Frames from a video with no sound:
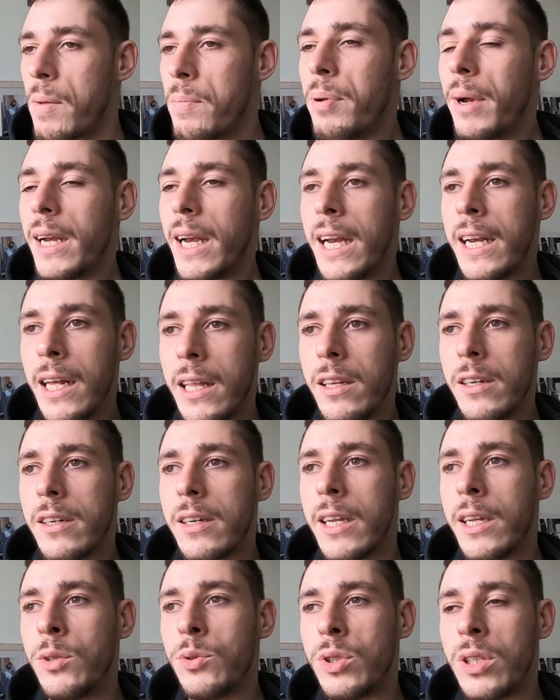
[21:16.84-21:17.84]
But
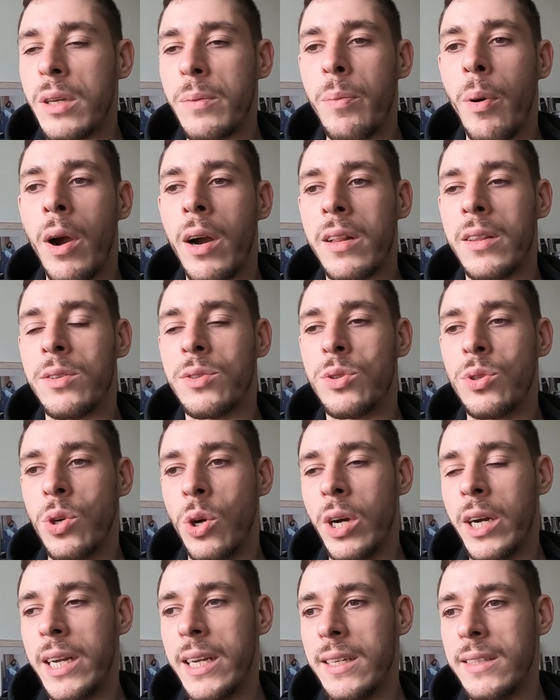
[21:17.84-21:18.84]
another interesting part of the
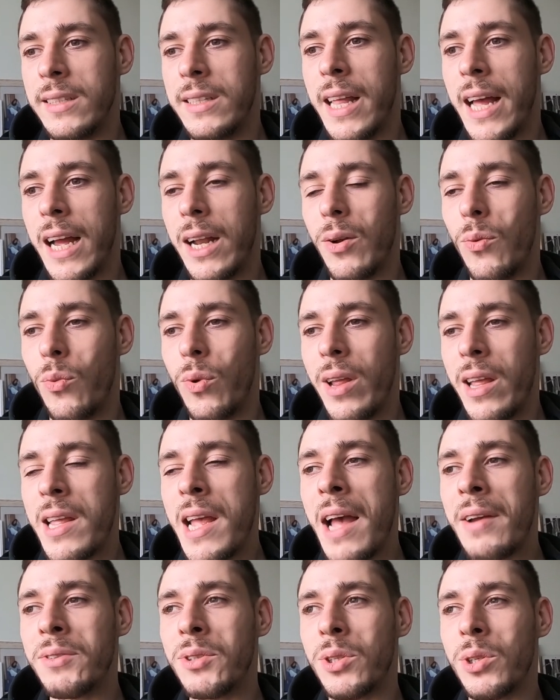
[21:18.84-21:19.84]
story is that
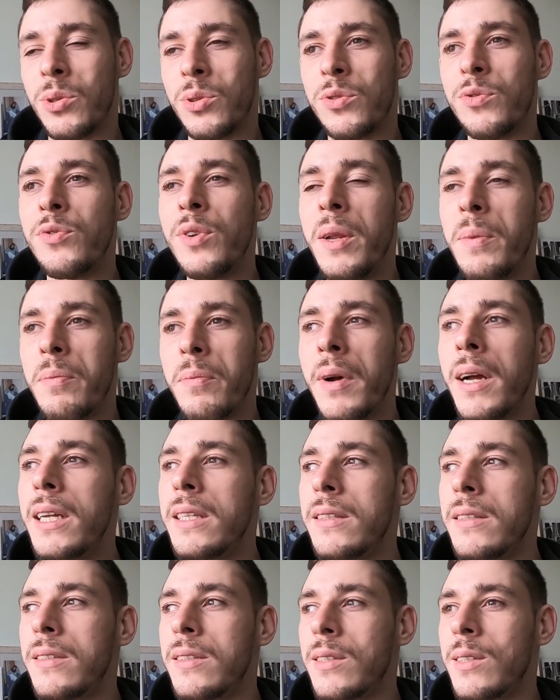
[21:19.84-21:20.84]
after those three
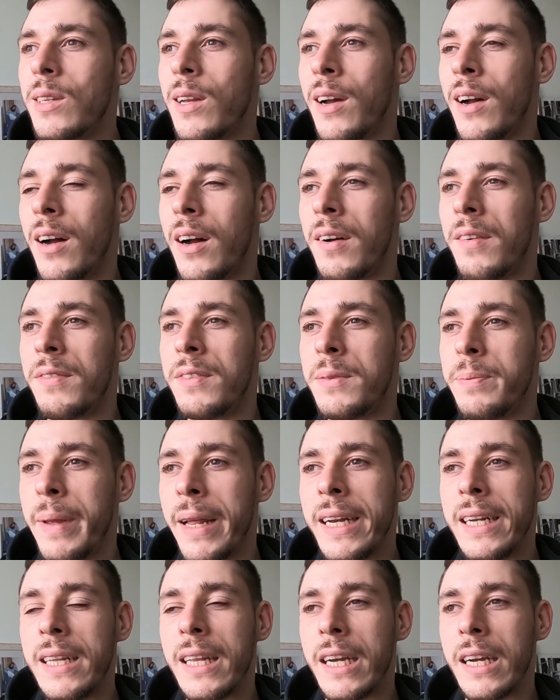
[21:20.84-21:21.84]
months of
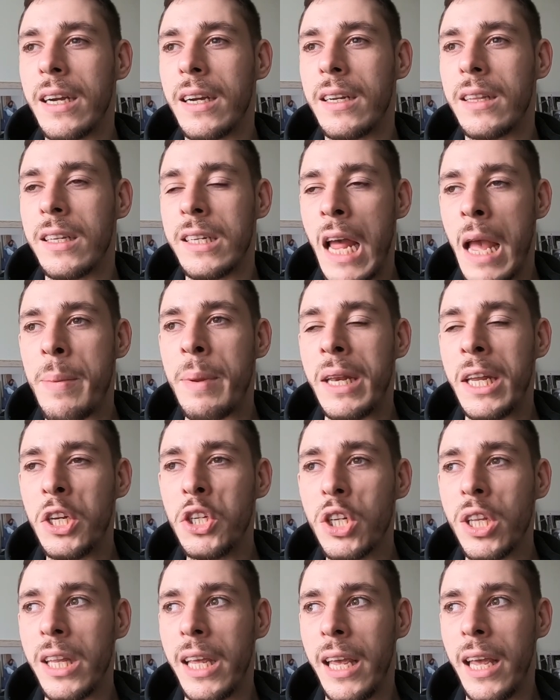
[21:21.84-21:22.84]
spending there, the time
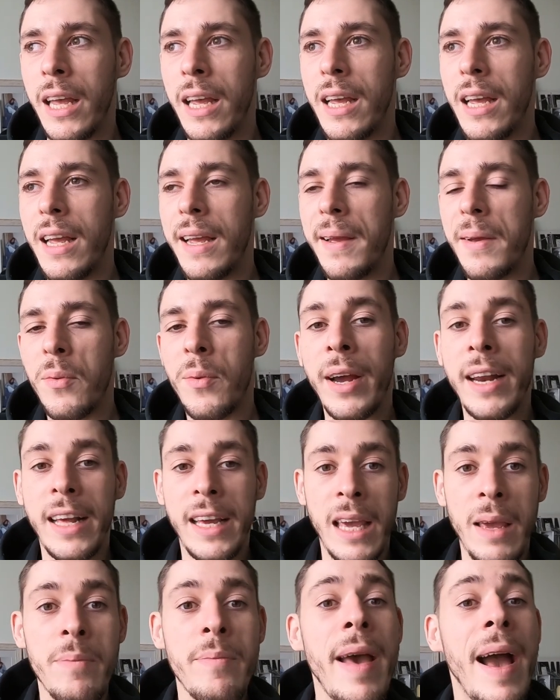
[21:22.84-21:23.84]
initially, when
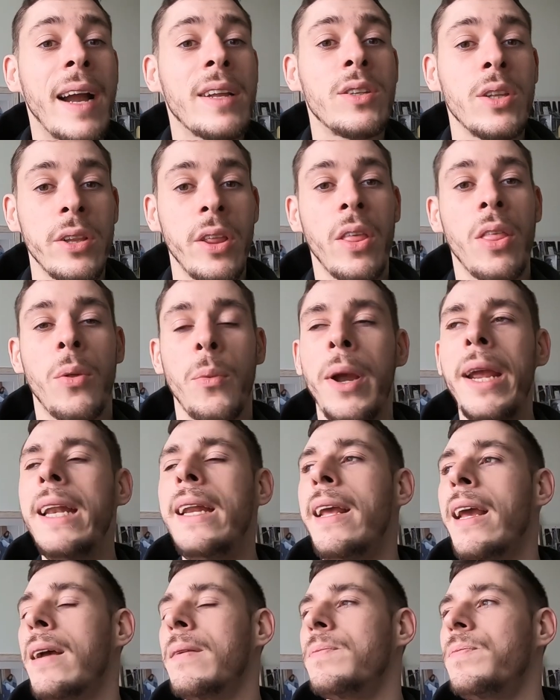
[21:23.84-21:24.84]
I came back to
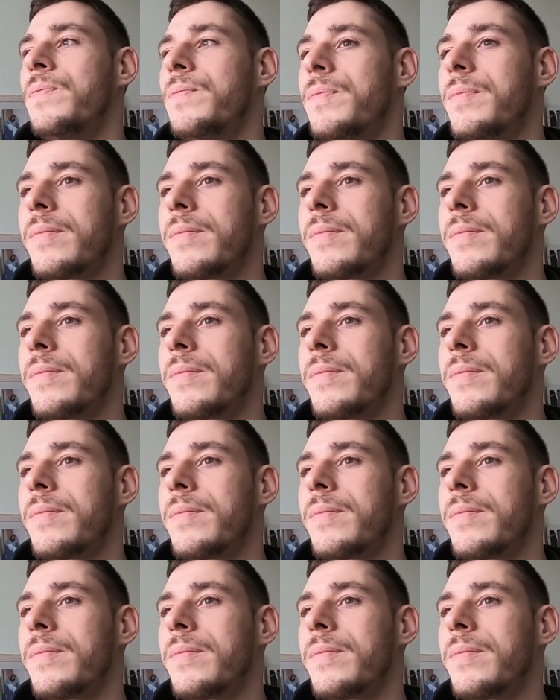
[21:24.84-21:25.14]
Lithuania,